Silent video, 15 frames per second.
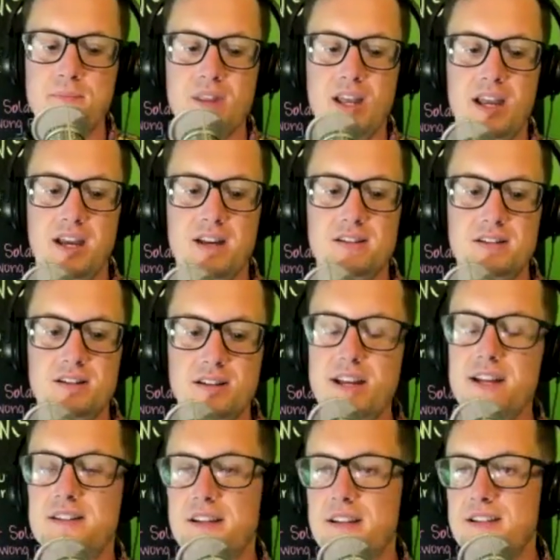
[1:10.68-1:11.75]
And
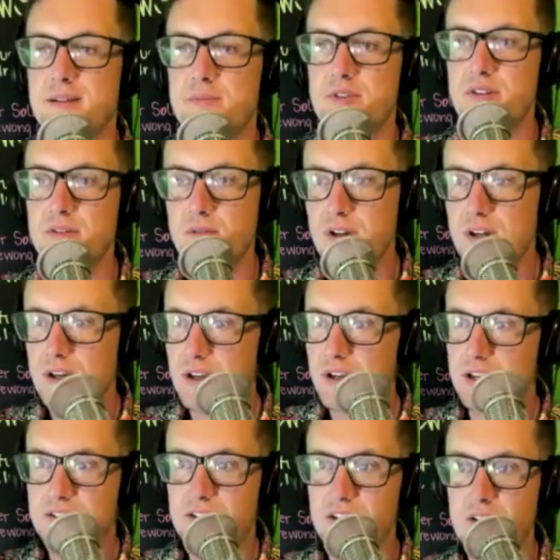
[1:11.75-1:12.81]
today's episode
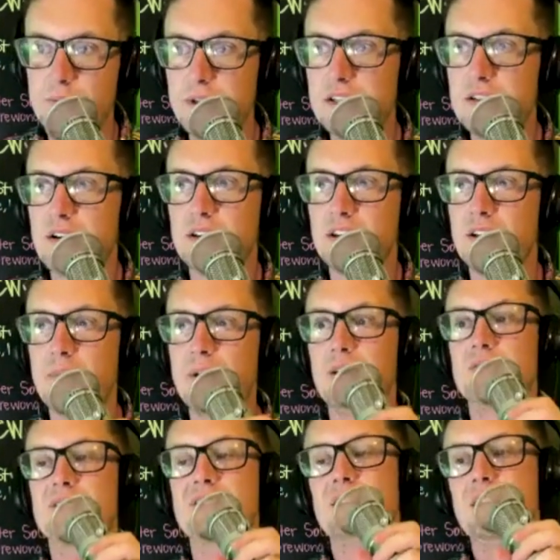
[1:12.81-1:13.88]
is going to be talking
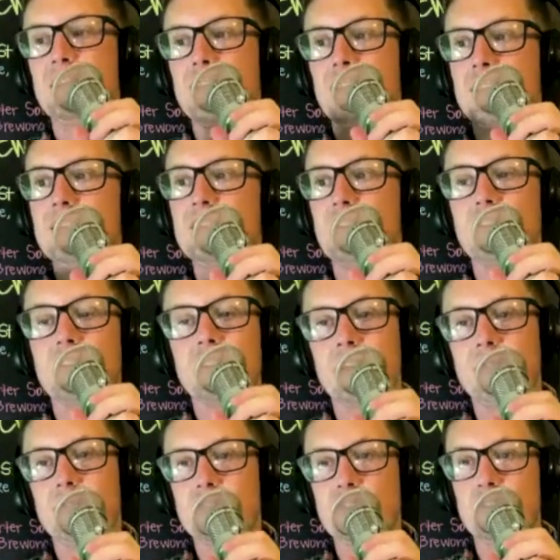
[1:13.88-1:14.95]
about the Dark Knight
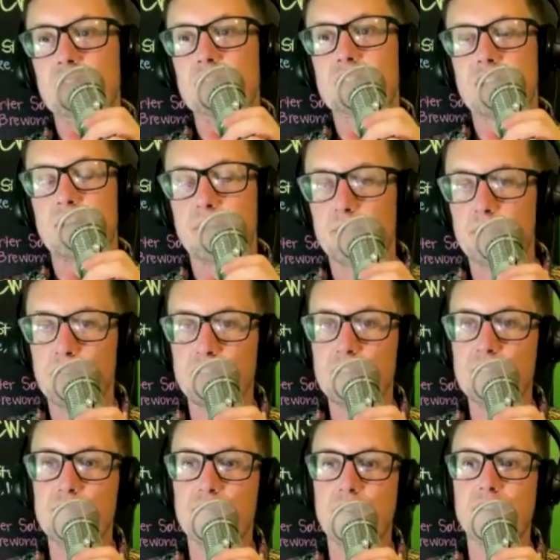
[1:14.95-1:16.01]
Returns comic book, the
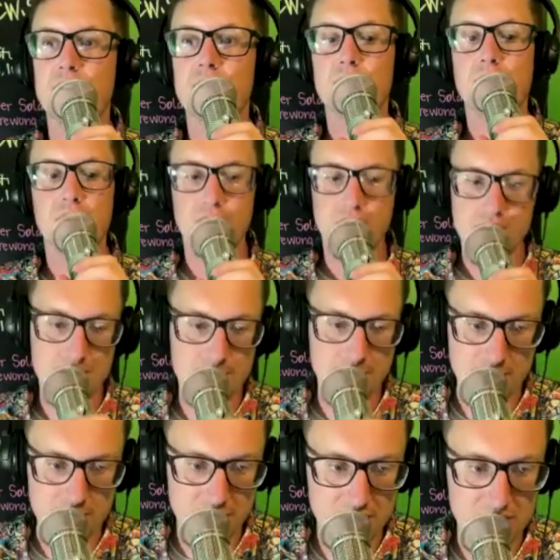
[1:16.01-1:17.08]
Frank Miller comic
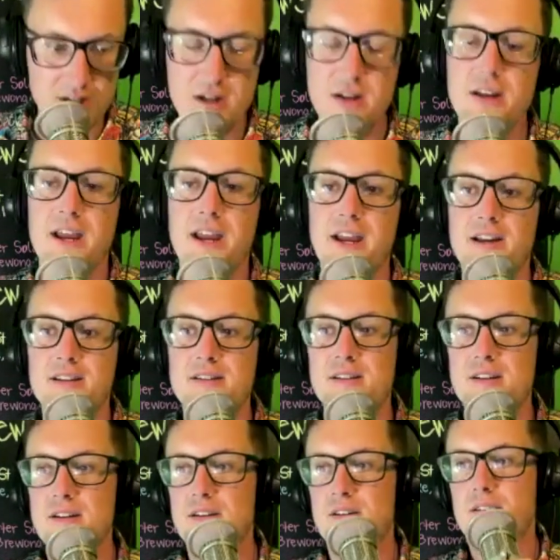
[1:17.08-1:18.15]
book. And
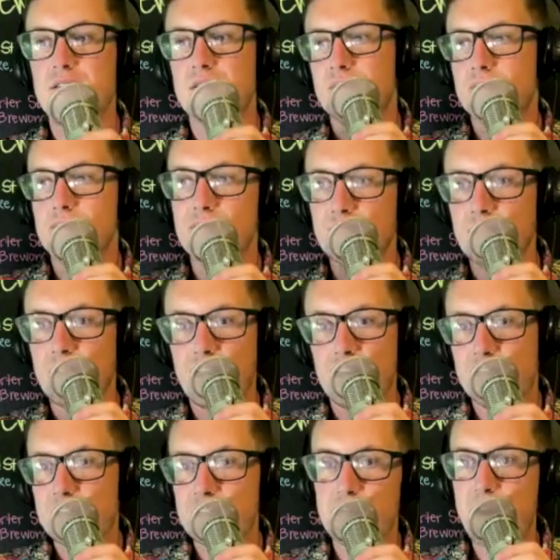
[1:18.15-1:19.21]

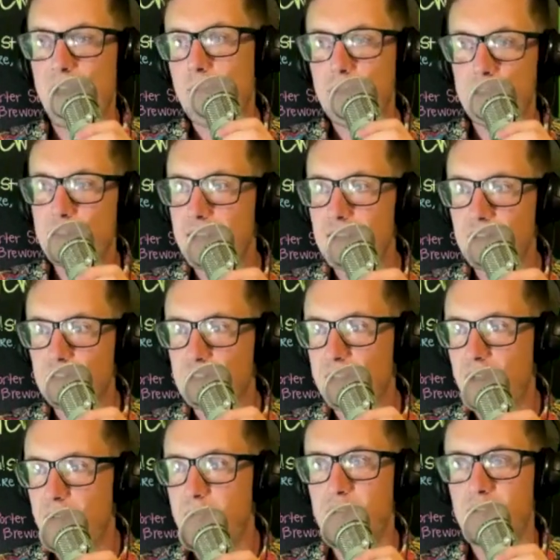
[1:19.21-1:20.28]
obviously, Batman Day just
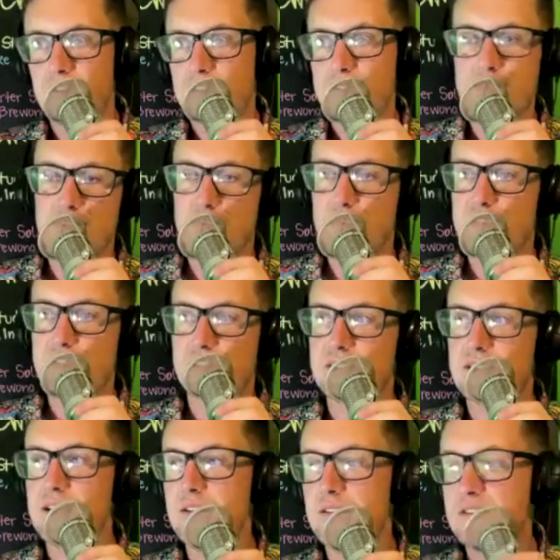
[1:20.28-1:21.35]
happened on September
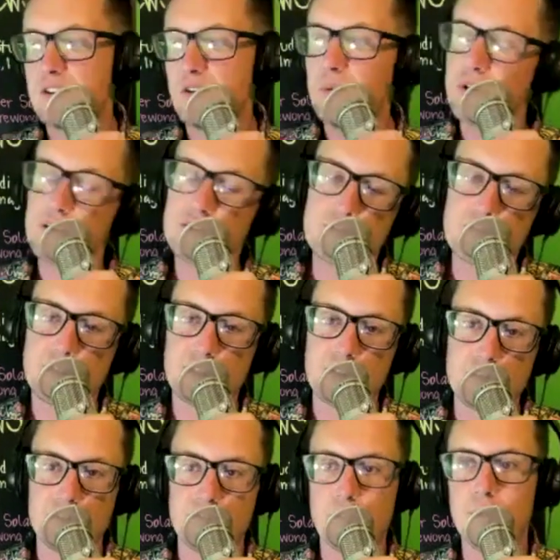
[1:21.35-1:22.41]
16th. So we're doing a little
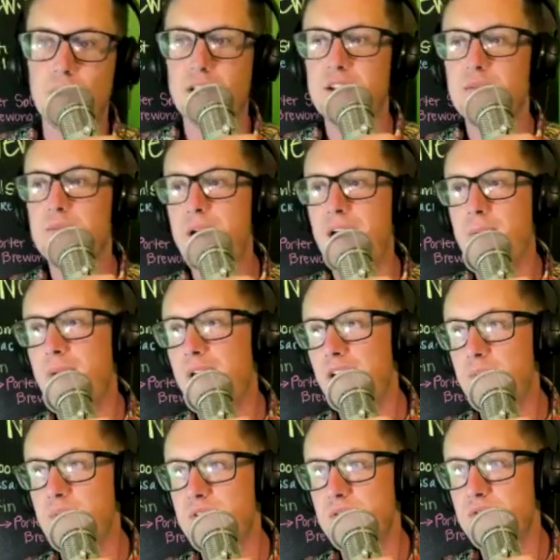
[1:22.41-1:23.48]
bit of a belated Batman
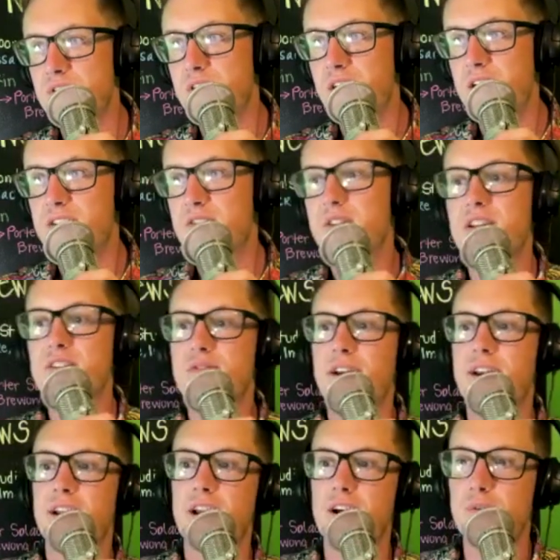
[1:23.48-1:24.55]
episode today. So thanks for
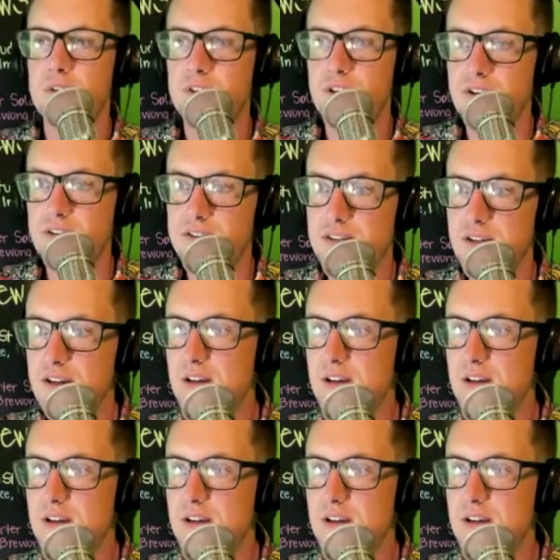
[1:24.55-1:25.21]
hanging out with us.